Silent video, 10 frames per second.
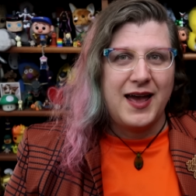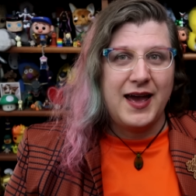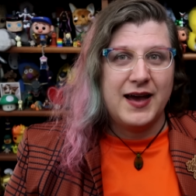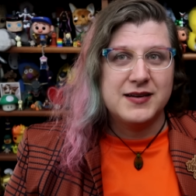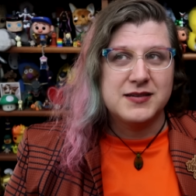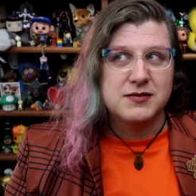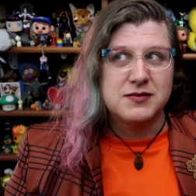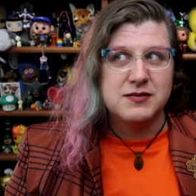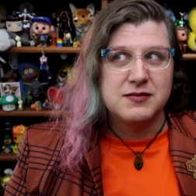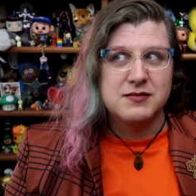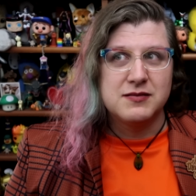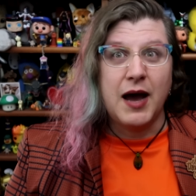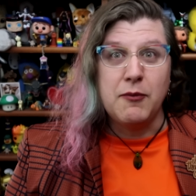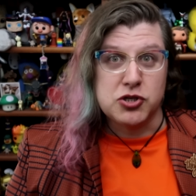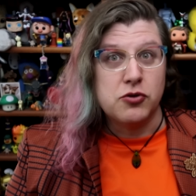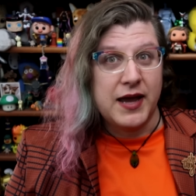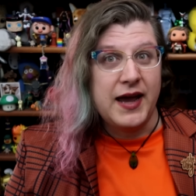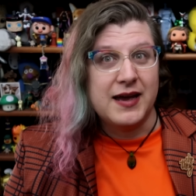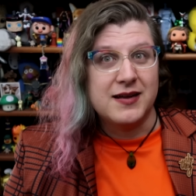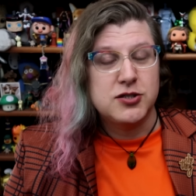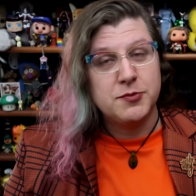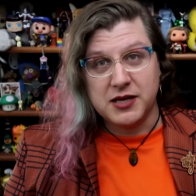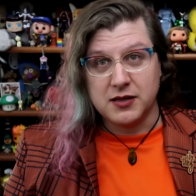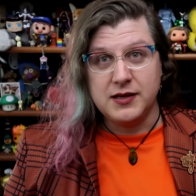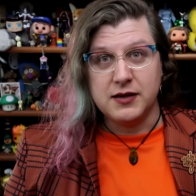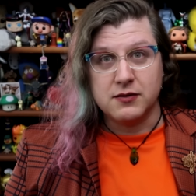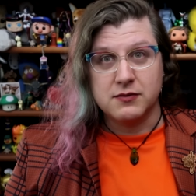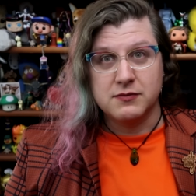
And that was okay, to be clear,